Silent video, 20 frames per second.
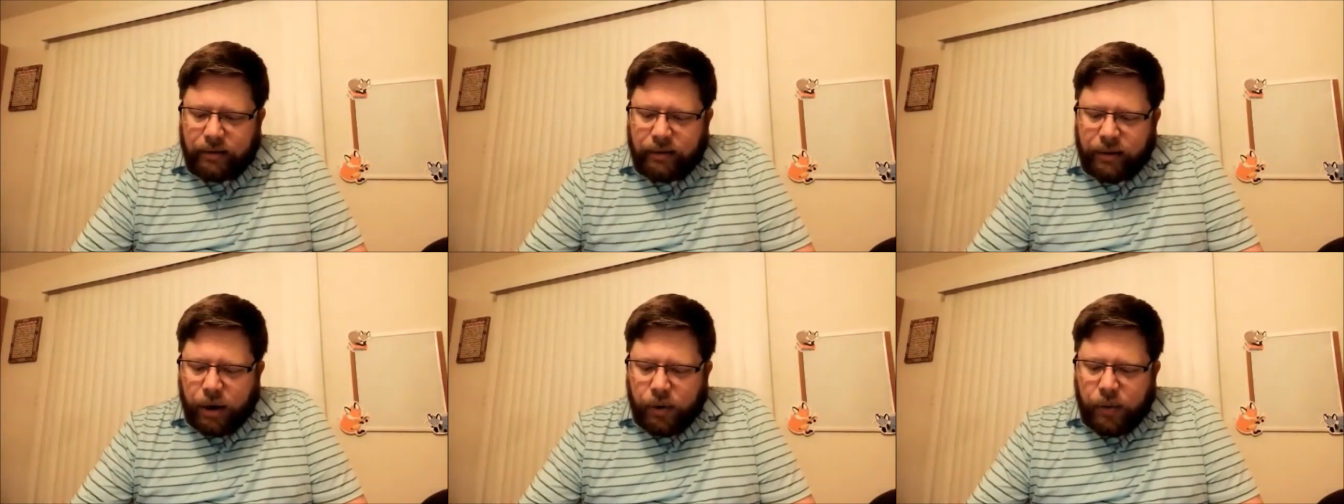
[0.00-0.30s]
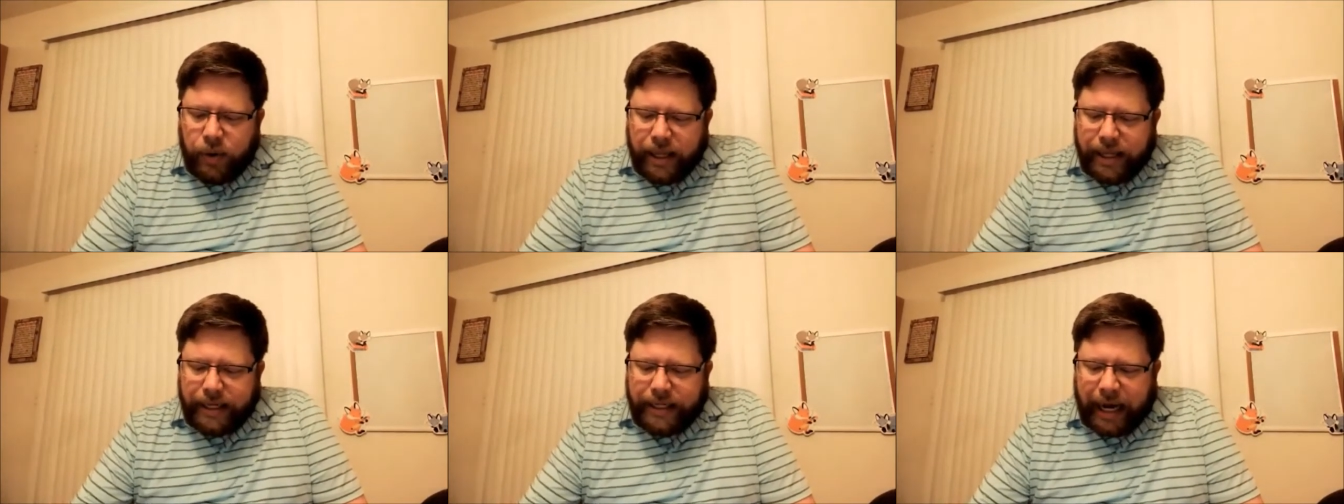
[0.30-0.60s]

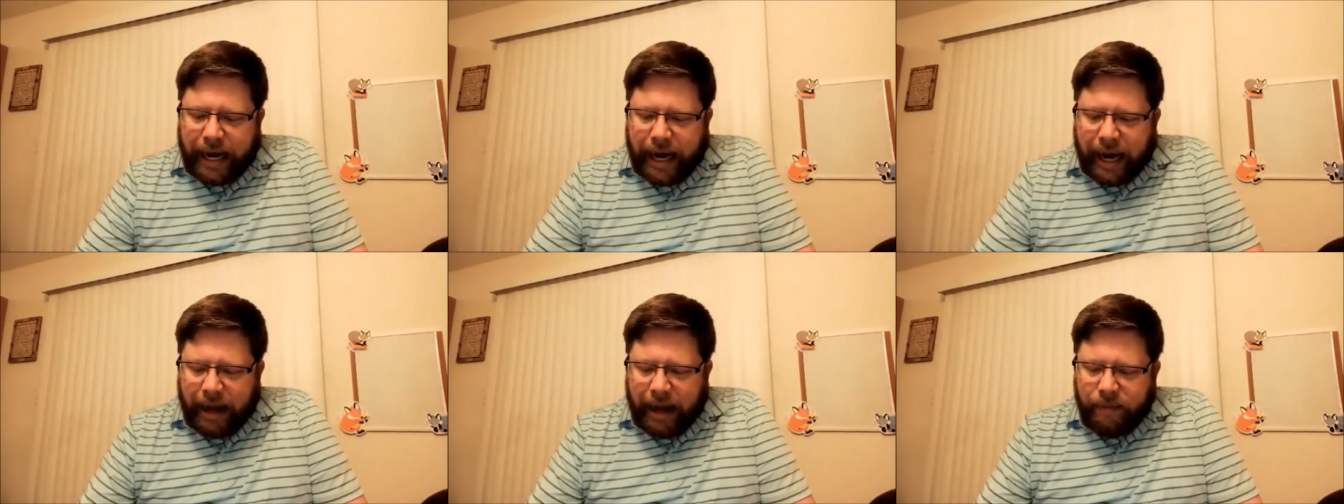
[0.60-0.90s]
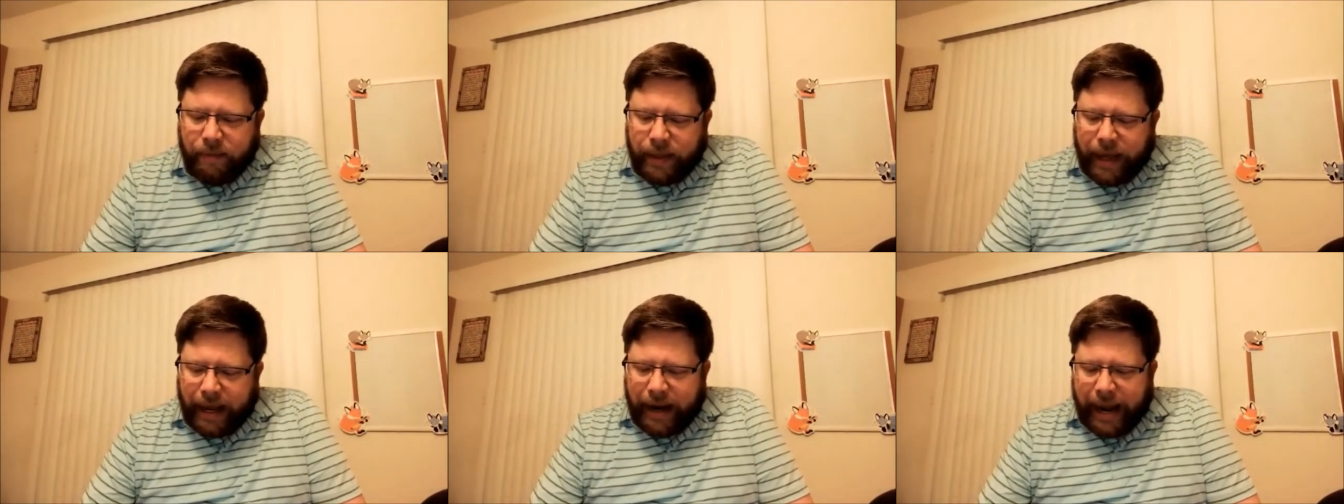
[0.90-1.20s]
knowing the
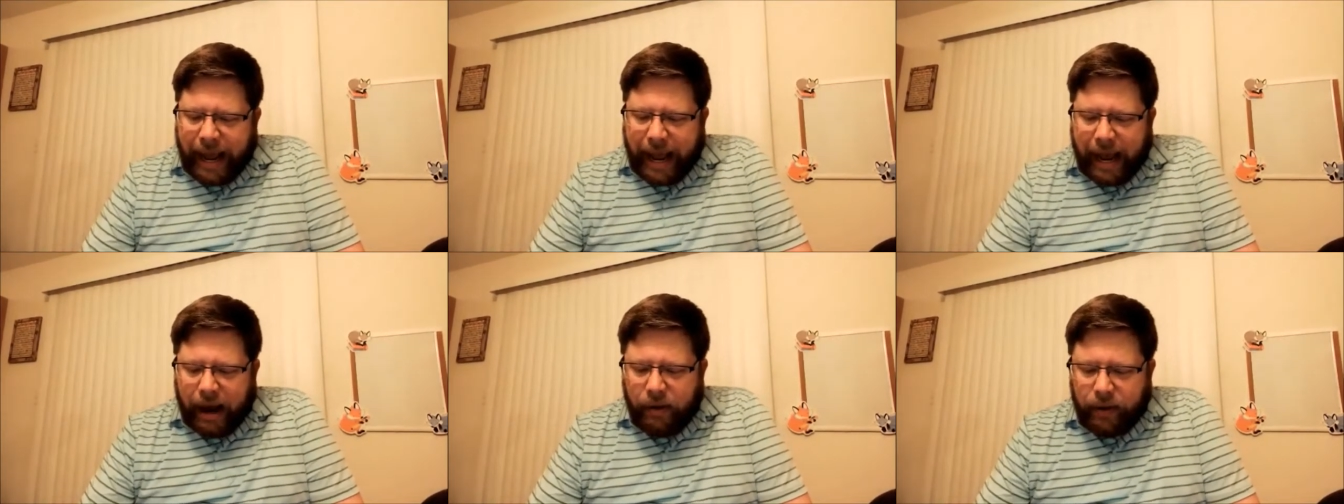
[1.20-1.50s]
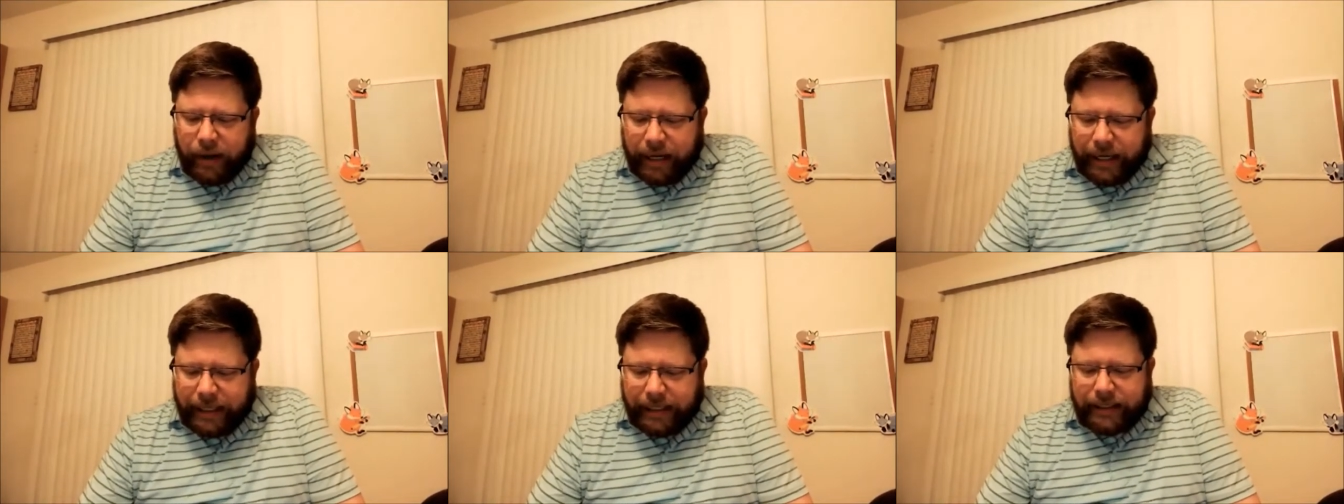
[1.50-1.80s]
time, that now
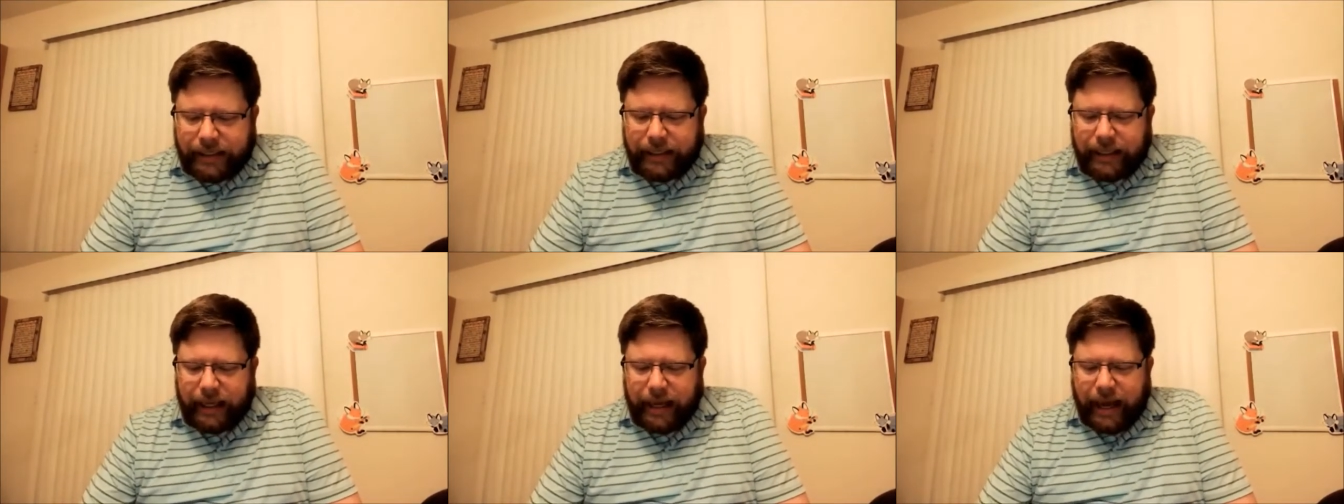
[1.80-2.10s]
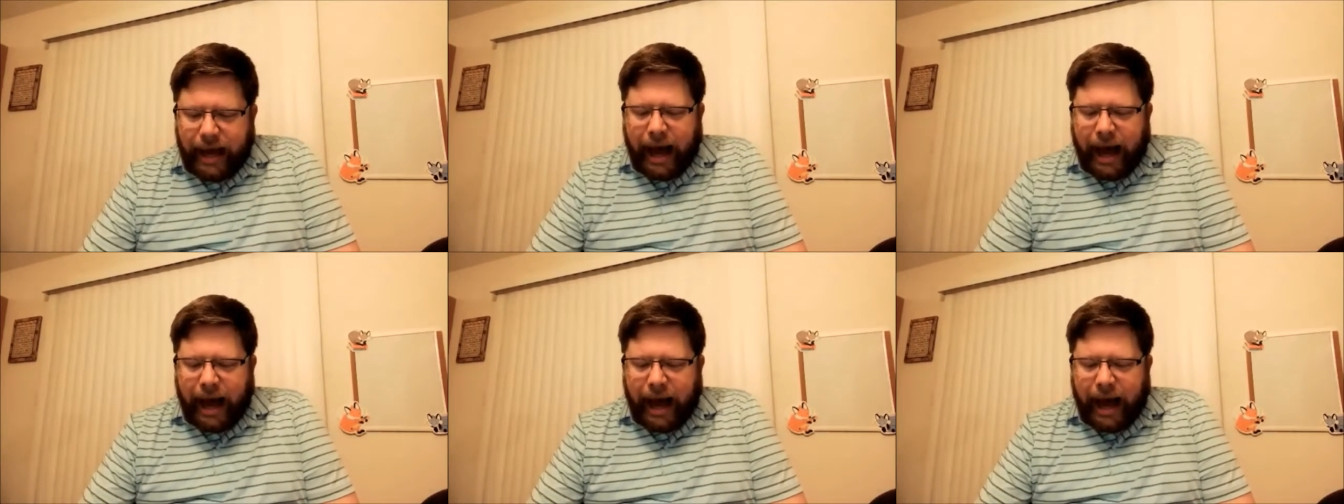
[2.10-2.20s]
it is